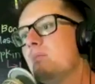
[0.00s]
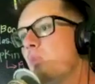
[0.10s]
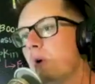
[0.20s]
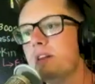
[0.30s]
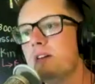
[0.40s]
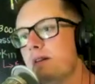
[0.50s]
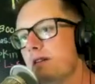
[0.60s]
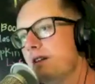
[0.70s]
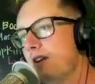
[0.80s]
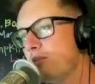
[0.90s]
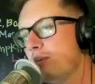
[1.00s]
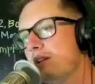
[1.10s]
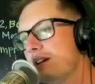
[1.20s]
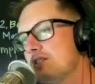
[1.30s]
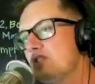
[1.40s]
Everybody
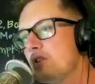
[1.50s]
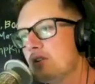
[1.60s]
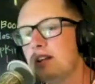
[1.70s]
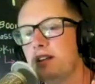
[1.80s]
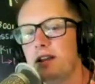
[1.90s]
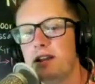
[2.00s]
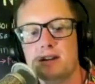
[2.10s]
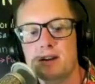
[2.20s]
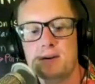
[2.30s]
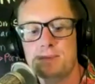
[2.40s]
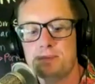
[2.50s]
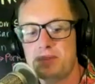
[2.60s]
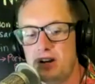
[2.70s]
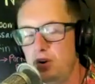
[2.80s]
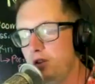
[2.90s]
likes to joke that like,
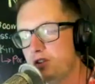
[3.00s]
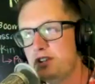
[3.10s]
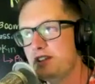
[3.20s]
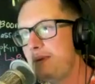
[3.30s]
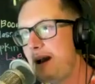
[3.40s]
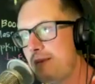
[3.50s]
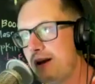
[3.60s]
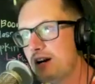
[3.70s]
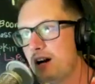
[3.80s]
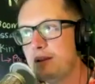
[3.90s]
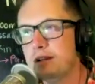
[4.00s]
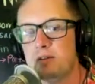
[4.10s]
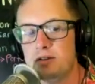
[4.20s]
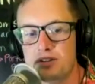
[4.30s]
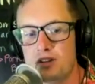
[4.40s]
oh, there's another Batman comic, oh,
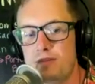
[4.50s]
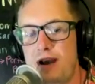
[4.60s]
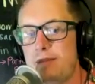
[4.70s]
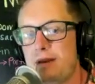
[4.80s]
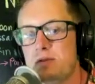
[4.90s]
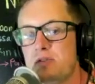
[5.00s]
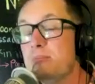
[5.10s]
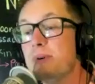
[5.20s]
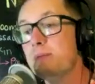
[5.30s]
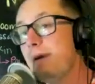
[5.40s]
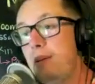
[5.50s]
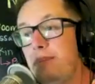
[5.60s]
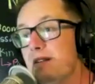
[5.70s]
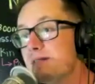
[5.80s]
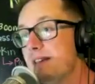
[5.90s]
there's another Batman movie, but
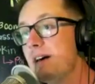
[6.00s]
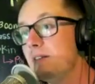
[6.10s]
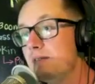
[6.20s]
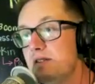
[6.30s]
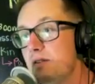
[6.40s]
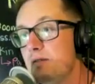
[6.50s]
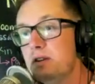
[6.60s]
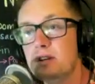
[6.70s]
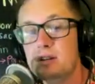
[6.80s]
Batman sells, dude.